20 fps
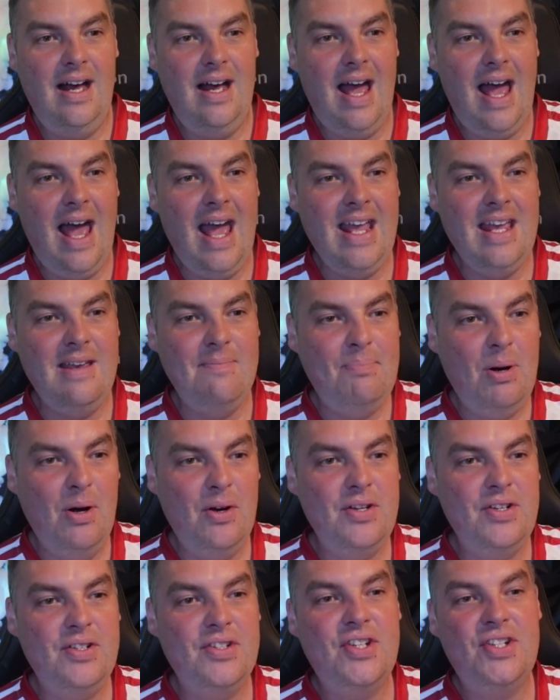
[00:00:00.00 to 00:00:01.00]

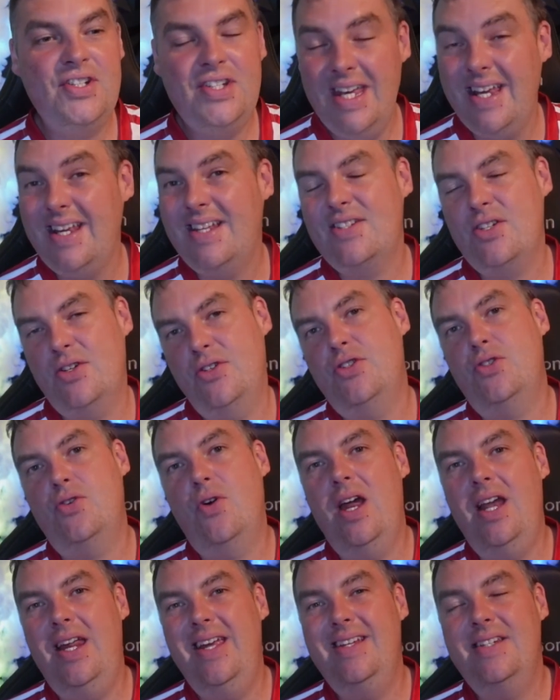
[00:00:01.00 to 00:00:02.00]
8.6
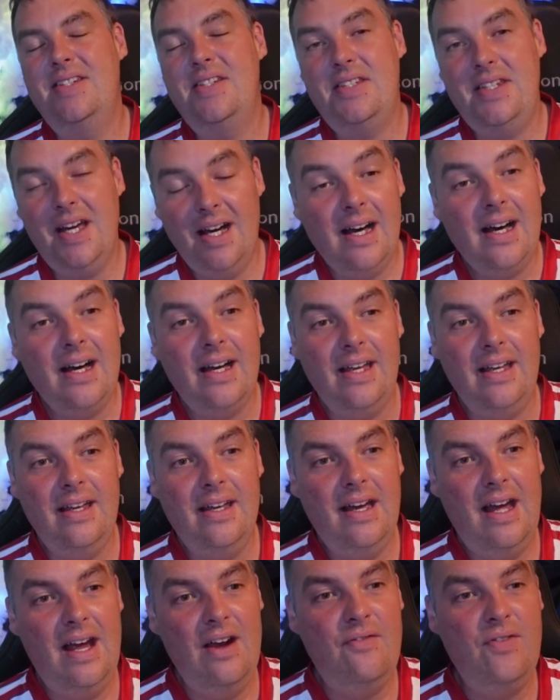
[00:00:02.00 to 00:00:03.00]
Australians die
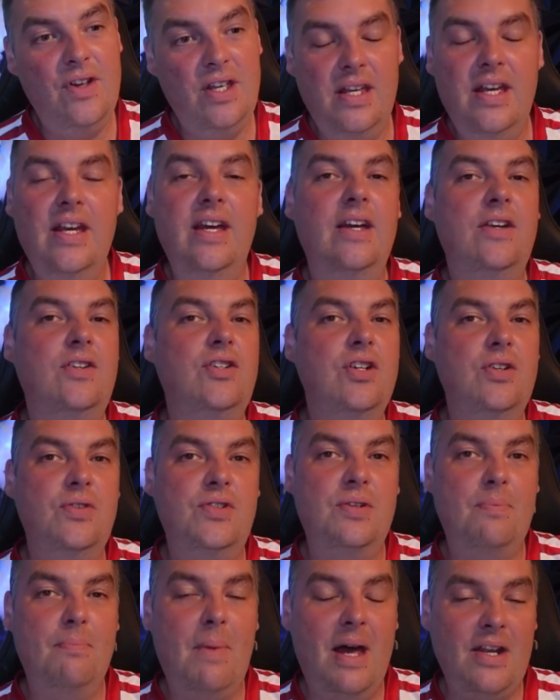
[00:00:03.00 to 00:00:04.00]
every year due to
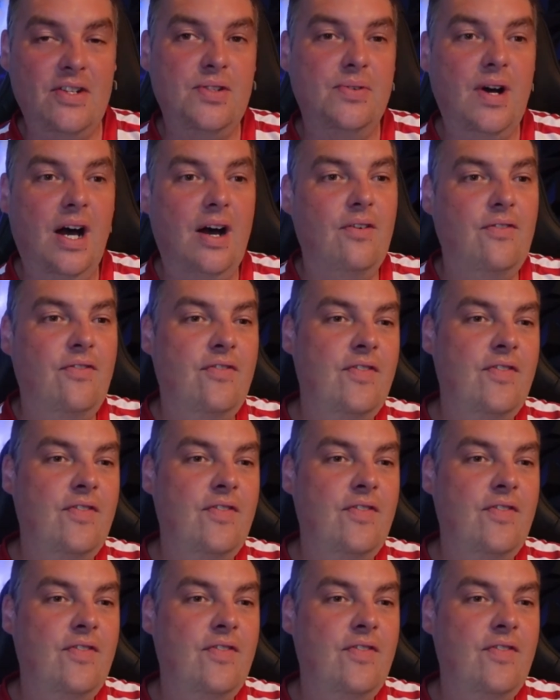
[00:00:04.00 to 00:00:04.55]
mental health.